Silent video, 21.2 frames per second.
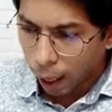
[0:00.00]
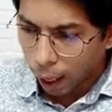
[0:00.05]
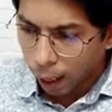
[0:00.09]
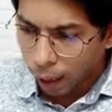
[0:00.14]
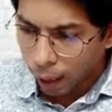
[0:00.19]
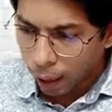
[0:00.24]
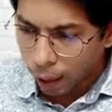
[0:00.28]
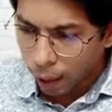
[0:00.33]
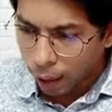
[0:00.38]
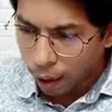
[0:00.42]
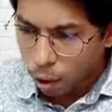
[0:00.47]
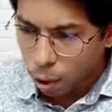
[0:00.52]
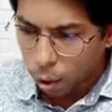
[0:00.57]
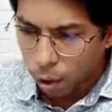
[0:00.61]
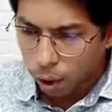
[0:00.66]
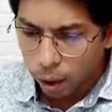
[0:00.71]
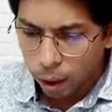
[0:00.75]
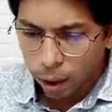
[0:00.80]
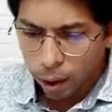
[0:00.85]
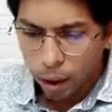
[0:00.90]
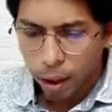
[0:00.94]

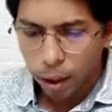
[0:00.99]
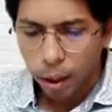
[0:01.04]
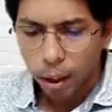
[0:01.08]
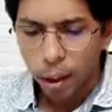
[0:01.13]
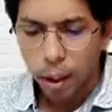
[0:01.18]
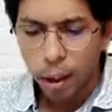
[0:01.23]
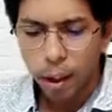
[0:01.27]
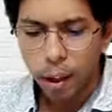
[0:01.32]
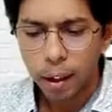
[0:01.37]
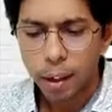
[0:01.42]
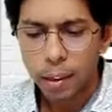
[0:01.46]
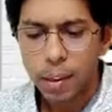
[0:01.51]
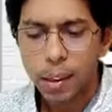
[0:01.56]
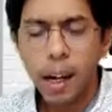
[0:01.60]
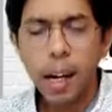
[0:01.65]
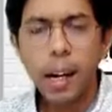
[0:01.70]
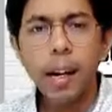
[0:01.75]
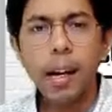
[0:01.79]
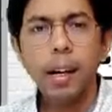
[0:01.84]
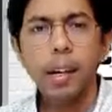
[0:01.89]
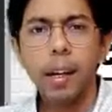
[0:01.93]
Gradually he
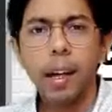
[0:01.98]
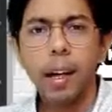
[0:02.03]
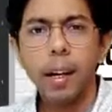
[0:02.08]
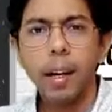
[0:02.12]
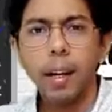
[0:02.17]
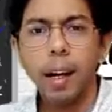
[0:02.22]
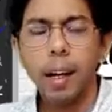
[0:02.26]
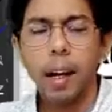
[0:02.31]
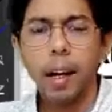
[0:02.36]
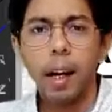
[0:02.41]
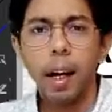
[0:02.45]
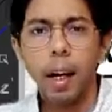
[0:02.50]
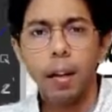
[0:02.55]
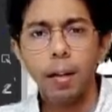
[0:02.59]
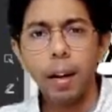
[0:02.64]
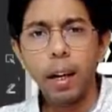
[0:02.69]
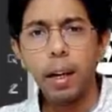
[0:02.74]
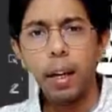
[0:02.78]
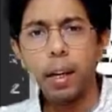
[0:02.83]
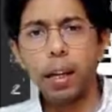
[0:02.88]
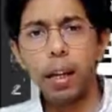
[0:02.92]
decided that he
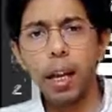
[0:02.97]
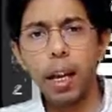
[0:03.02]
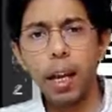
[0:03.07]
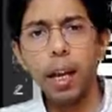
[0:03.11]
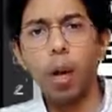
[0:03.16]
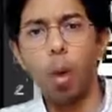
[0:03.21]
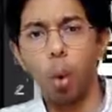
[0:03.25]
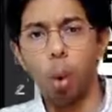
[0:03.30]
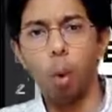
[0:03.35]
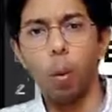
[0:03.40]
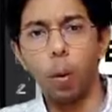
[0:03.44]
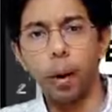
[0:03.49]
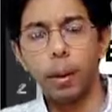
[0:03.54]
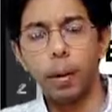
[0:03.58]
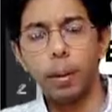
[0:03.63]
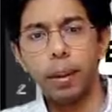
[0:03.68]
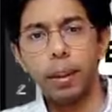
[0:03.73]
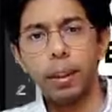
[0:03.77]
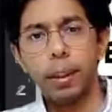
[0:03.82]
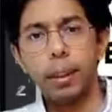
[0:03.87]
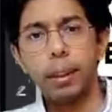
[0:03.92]
will take over
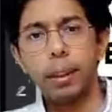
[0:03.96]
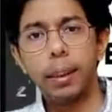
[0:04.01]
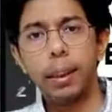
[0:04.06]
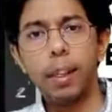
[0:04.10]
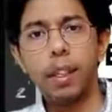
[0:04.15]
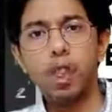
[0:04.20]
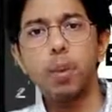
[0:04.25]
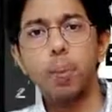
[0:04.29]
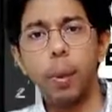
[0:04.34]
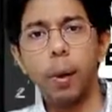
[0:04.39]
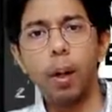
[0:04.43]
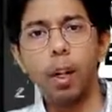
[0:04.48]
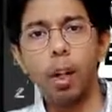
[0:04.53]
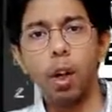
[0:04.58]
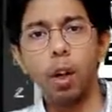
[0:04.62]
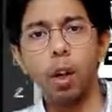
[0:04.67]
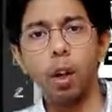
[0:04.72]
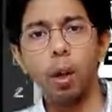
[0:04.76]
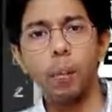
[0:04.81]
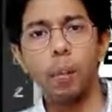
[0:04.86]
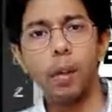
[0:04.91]
this
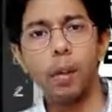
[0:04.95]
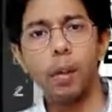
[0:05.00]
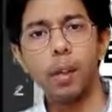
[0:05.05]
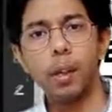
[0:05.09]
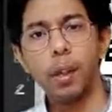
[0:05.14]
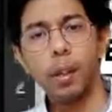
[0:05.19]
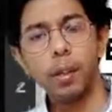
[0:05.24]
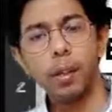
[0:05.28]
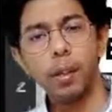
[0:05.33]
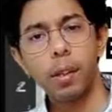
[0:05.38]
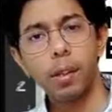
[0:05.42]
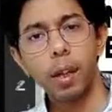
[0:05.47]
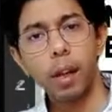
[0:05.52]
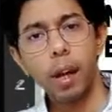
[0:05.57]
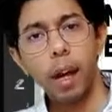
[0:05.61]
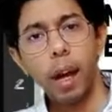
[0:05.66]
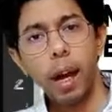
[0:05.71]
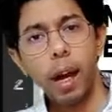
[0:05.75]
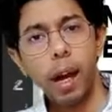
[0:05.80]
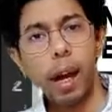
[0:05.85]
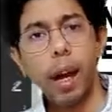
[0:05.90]
particular business
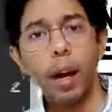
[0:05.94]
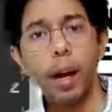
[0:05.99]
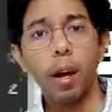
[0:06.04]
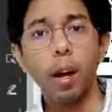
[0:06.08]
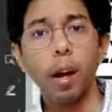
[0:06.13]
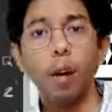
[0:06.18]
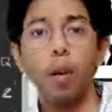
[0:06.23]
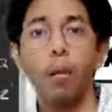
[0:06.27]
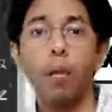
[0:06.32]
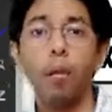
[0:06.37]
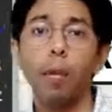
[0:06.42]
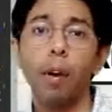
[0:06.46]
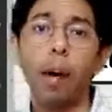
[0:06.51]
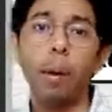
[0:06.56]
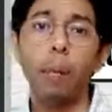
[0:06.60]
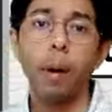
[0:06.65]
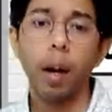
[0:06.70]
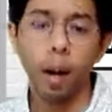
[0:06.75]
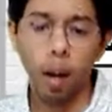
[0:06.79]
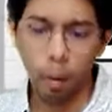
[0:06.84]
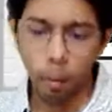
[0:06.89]
and frame
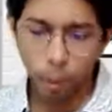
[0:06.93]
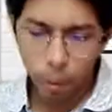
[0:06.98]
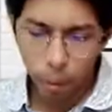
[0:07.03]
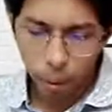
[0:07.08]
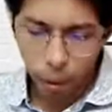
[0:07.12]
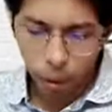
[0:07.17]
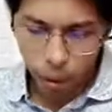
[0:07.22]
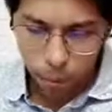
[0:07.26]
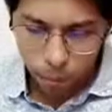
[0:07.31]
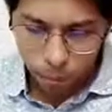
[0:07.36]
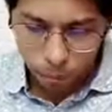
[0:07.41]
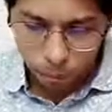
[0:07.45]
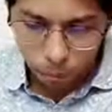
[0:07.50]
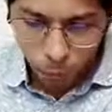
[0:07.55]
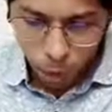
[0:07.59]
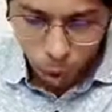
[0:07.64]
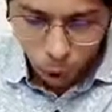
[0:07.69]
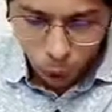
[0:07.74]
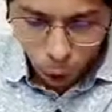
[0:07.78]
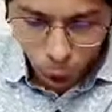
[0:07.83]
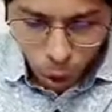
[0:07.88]
a company.
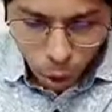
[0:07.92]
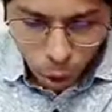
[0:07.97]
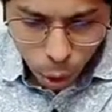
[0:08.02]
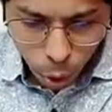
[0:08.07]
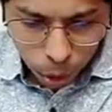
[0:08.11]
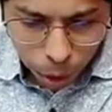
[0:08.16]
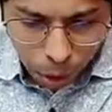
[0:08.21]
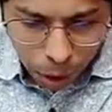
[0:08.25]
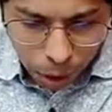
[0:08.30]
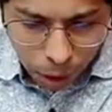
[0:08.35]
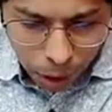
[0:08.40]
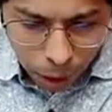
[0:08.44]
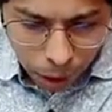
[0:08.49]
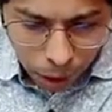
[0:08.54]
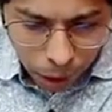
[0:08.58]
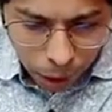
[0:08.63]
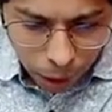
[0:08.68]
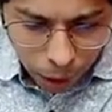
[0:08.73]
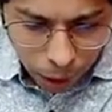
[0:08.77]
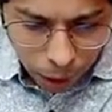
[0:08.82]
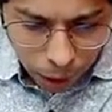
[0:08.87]
So he
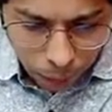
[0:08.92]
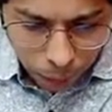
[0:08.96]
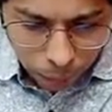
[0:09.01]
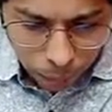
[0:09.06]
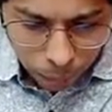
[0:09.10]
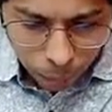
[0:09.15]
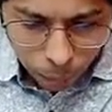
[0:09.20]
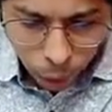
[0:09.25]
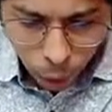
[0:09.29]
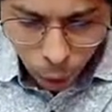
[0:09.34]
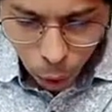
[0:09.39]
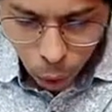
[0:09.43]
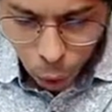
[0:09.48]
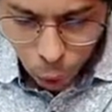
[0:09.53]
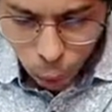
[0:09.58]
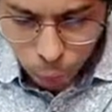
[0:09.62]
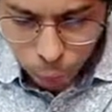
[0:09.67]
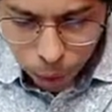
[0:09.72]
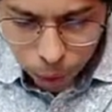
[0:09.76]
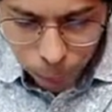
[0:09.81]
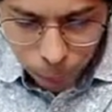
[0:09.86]
decided to
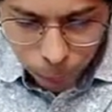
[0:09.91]
frame a